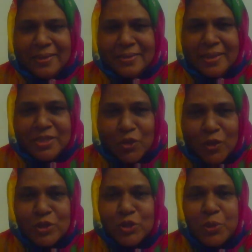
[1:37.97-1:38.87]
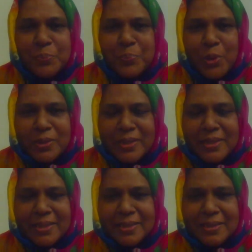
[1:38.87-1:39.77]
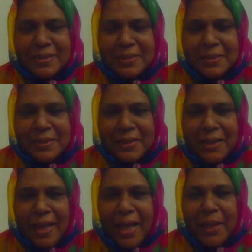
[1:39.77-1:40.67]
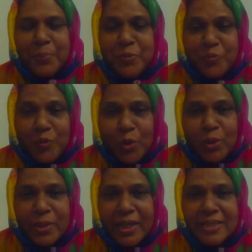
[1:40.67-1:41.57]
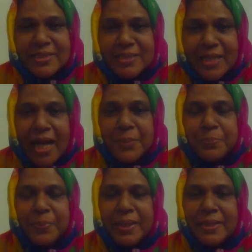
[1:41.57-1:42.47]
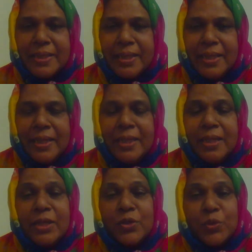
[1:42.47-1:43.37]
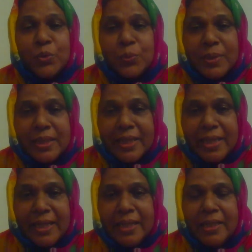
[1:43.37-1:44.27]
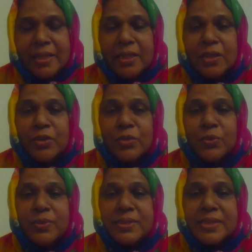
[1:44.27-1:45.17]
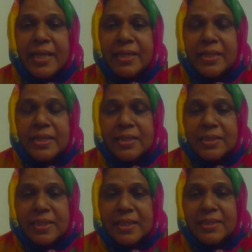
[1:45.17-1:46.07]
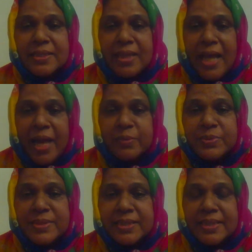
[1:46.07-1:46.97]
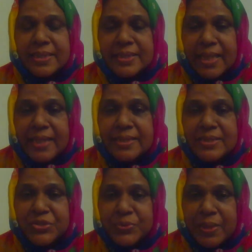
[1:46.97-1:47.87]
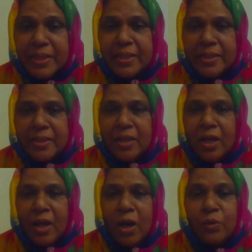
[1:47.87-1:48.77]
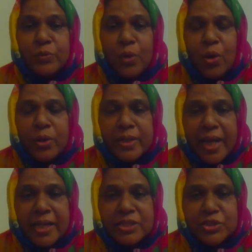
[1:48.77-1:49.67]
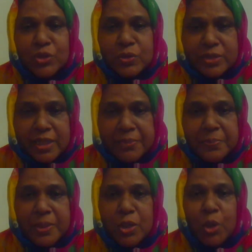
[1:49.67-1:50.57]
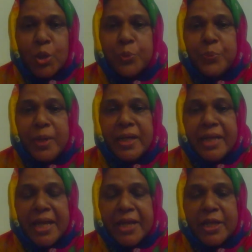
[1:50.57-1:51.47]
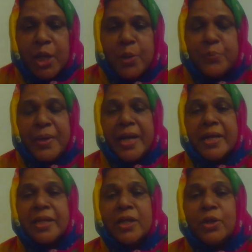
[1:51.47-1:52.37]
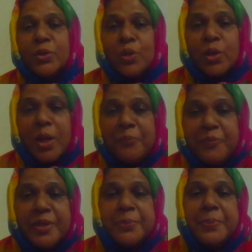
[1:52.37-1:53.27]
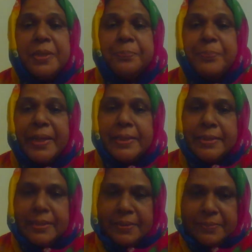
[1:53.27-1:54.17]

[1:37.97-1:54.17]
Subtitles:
This is also important. And before you can start painting, you need to have certain things ready. How to organize your table or a work area where you're comfortable painting.